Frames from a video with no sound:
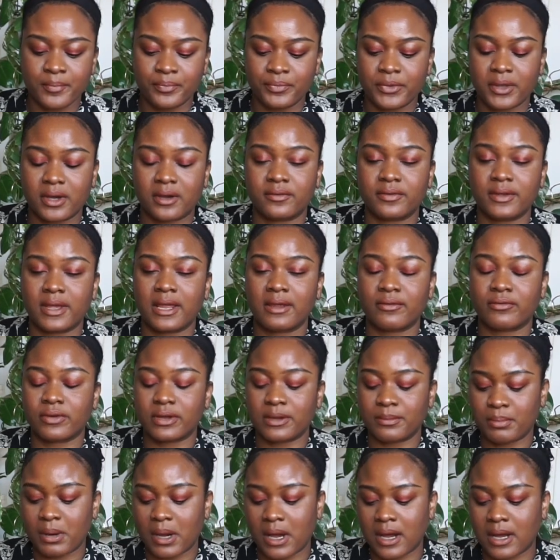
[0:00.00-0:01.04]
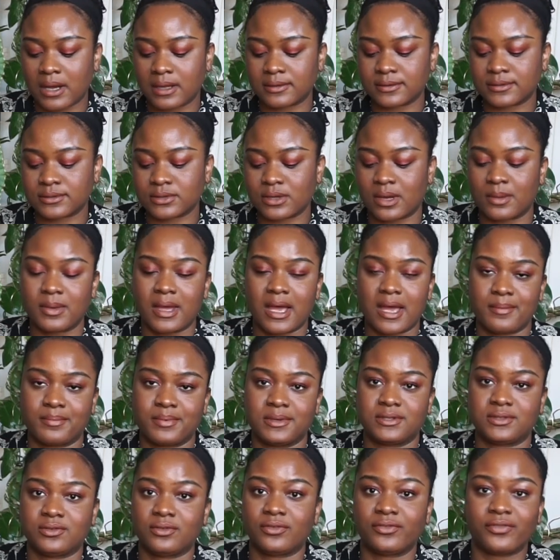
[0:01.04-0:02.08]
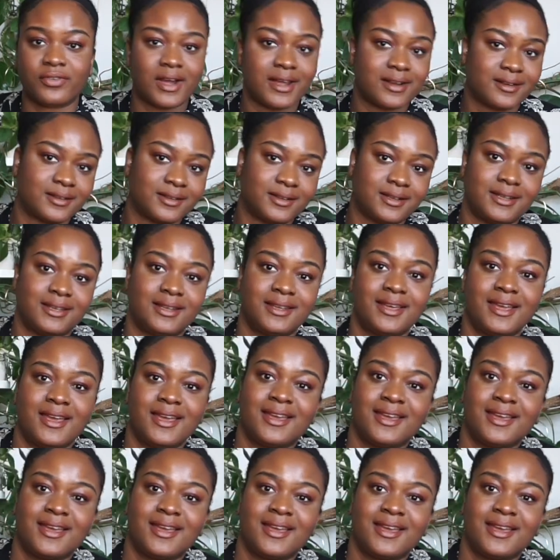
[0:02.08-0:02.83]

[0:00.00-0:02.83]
of a repot, so I'm happy to finally